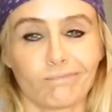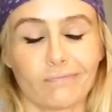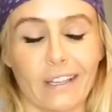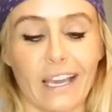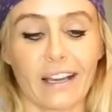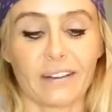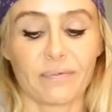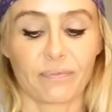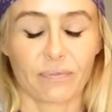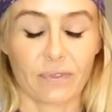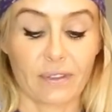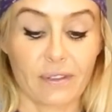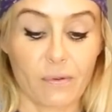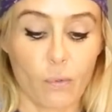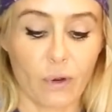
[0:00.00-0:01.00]
Yeah,
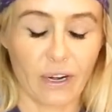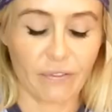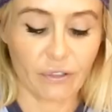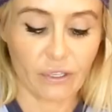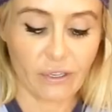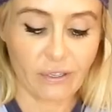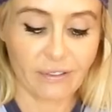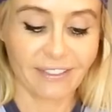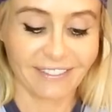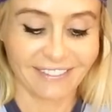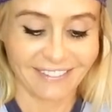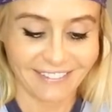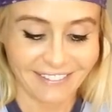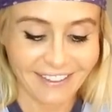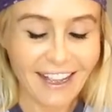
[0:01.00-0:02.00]
whatever.
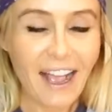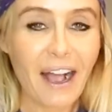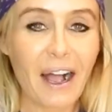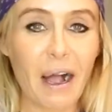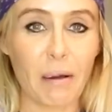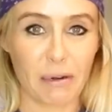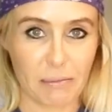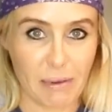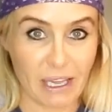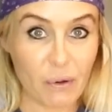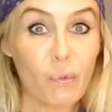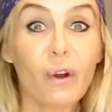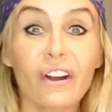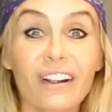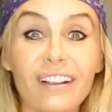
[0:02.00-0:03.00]
I'm gonna make
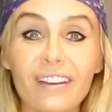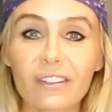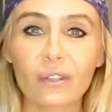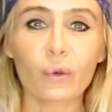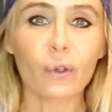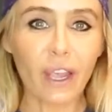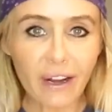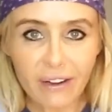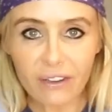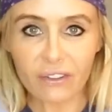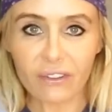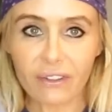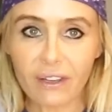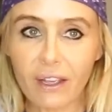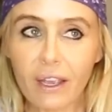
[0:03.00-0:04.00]
it work, because who
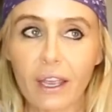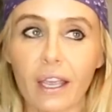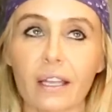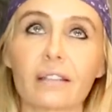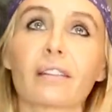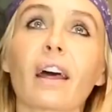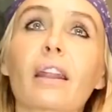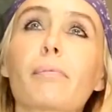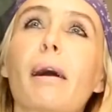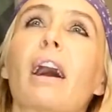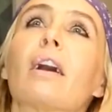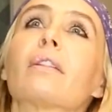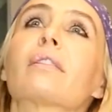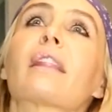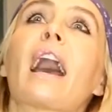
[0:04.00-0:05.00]
cares? It's not
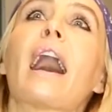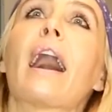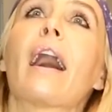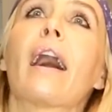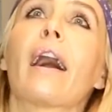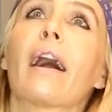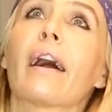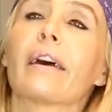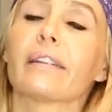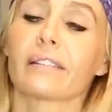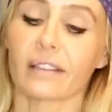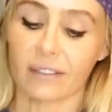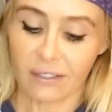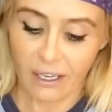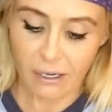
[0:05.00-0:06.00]
about that.
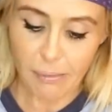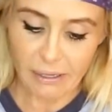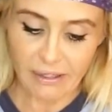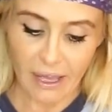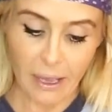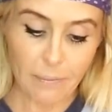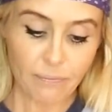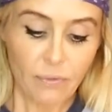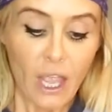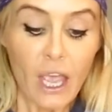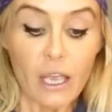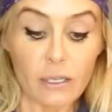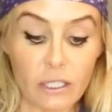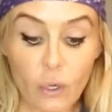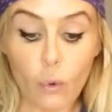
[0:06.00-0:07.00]
It's not about that.
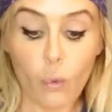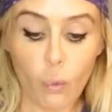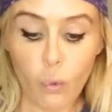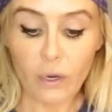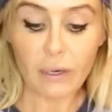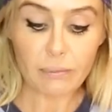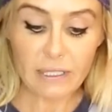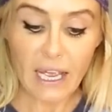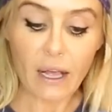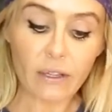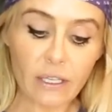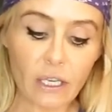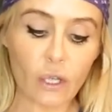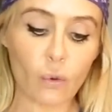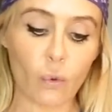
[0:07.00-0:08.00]
So what I'm
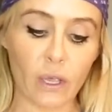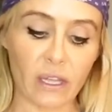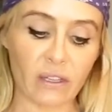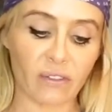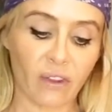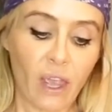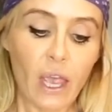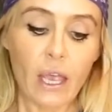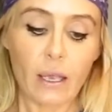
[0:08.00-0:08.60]
telling you is,